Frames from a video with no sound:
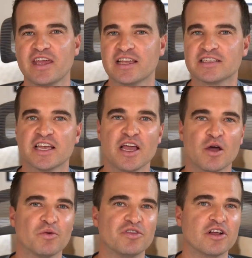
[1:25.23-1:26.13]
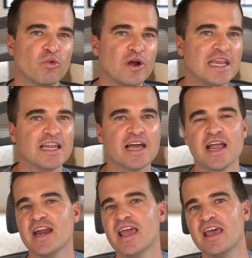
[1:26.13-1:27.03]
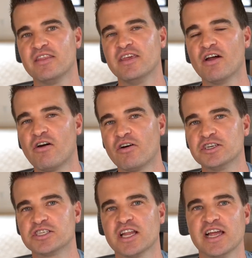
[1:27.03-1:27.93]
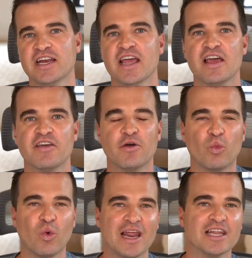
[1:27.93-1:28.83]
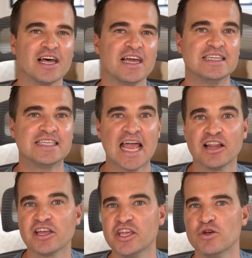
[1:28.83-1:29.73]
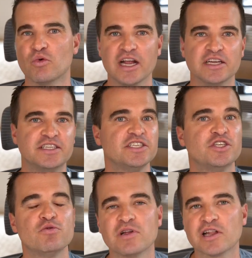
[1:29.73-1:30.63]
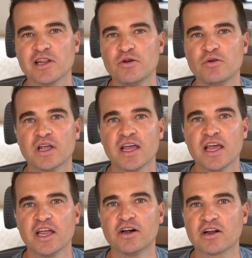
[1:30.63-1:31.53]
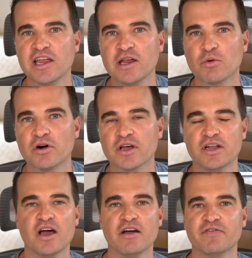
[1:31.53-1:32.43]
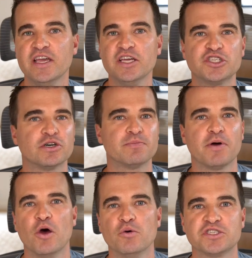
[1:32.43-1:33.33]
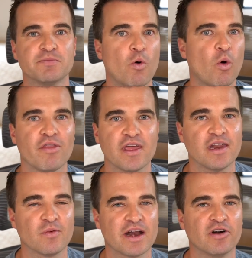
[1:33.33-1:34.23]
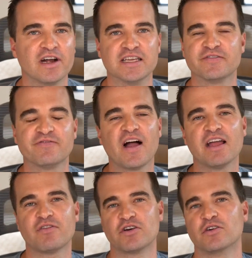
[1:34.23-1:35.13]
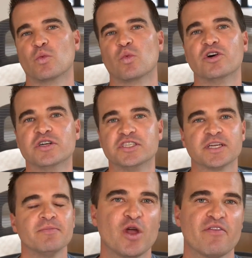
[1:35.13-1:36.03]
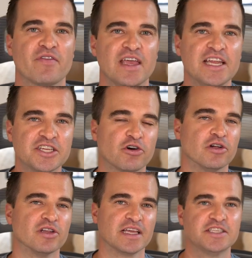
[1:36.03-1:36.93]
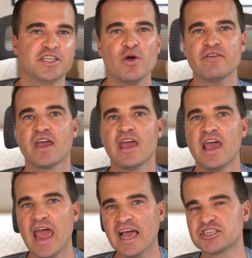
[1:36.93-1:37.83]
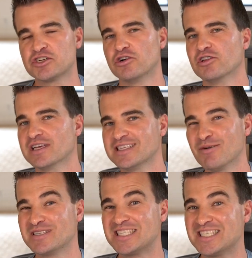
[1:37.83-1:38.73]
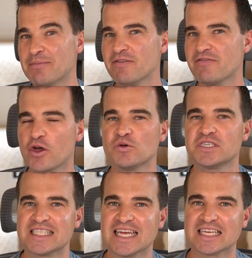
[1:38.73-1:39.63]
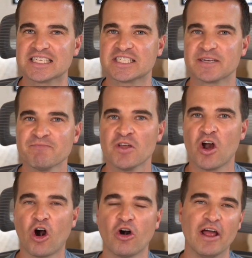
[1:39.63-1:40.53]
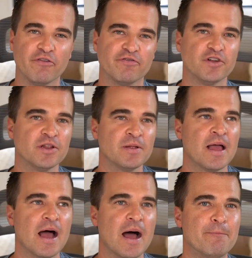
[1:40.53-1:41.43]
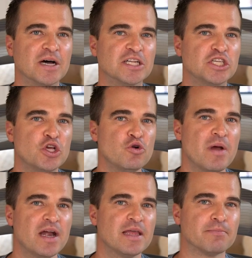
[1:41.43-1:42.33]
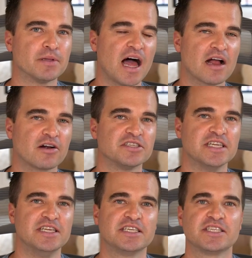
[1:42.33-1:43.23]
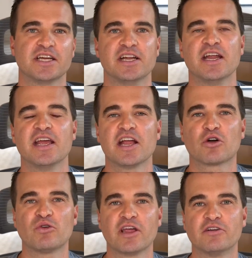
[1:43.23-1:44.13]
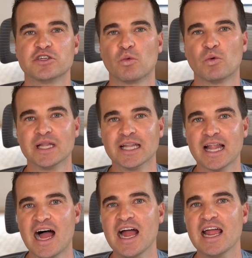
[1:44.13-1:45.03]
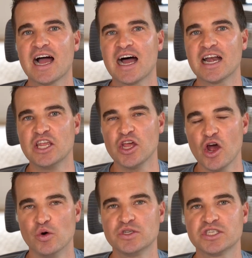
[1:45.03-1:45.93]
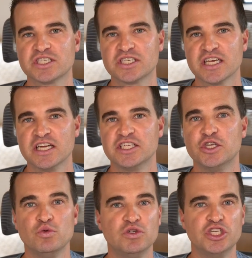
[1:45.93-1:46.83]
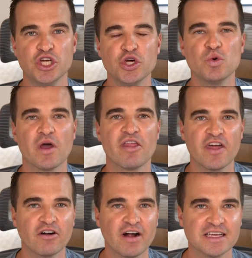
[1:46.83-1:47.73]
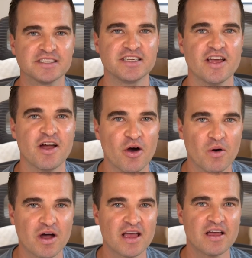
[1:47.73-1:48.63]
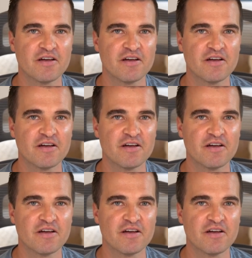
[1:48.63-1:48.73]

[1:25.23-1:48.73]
things with the green light, the orange light, the red light telling you, right? Did you include your keyword enough? Is your post more than whatever it is, 500 words? Do you have internal links? Do you have external links? Now, some of those things are helpful, but too many bloggers and niche site creators rely on Yoast to do their SEO